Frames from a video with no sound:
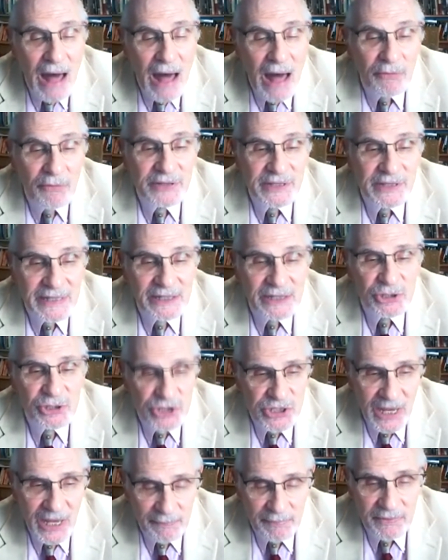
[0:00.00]
policy
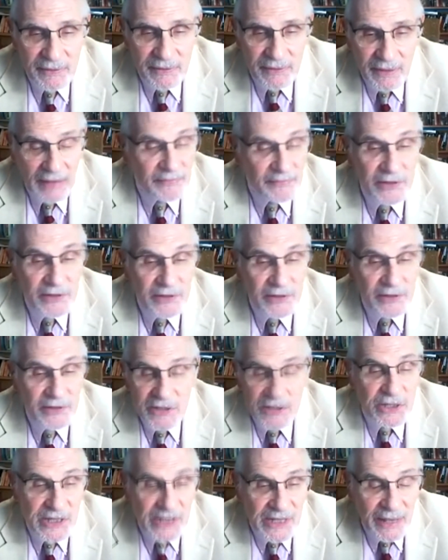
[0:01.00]
gets shaped. And
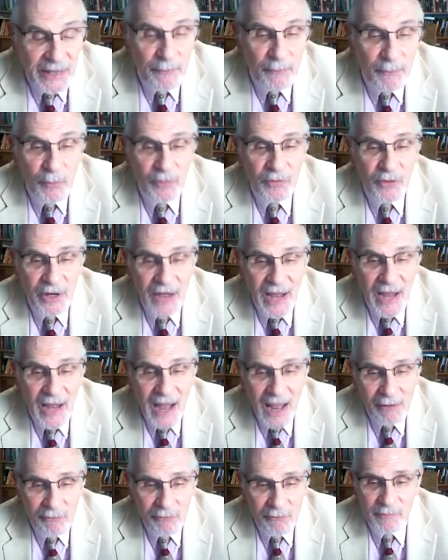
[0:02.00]
this is the same with our
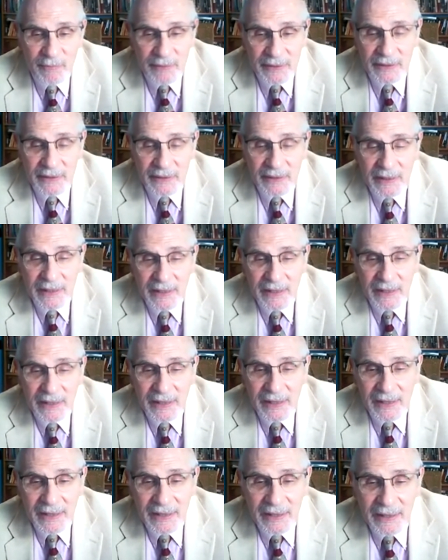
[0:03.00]
congressmen.
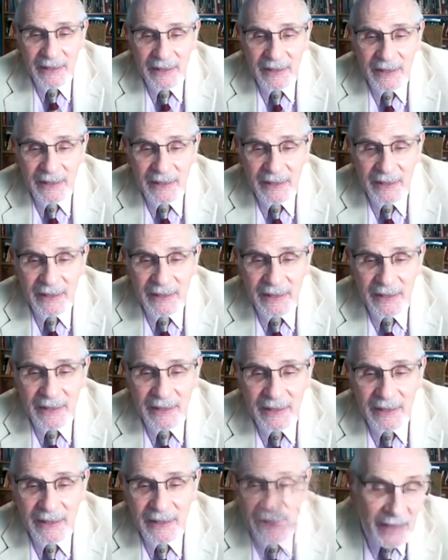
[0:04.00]
When
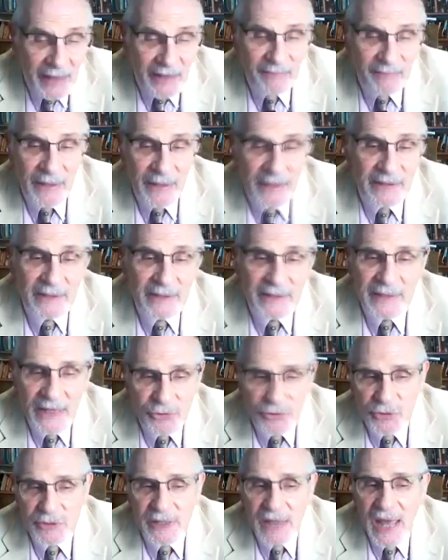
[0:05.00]
Congressman Bass pays
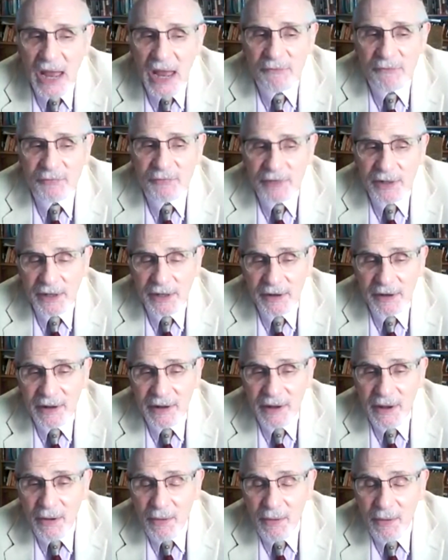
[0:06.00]
attention to
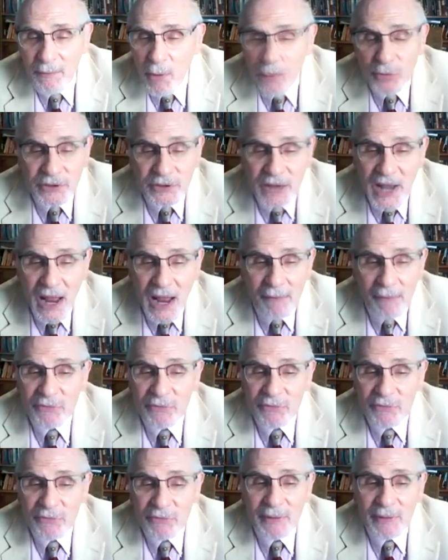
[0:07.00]
Africa, most
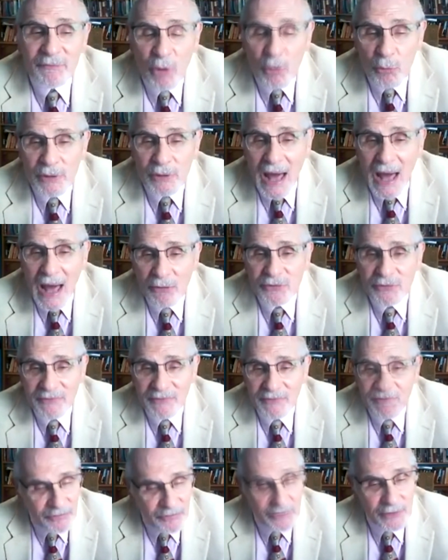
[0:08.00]
congressmen have no
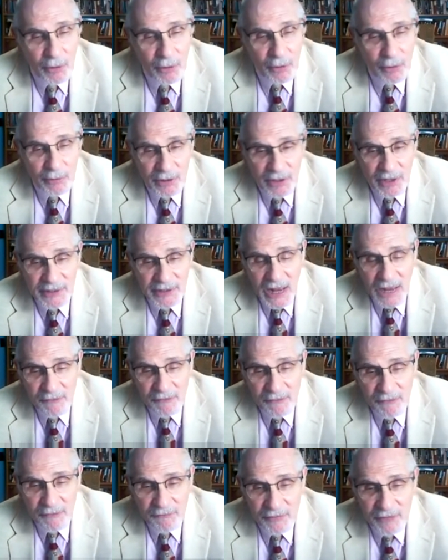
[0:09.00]
knowledge of anything going on in
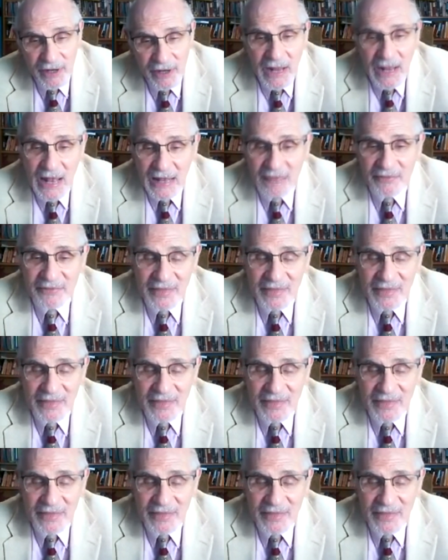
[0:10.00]
Africa.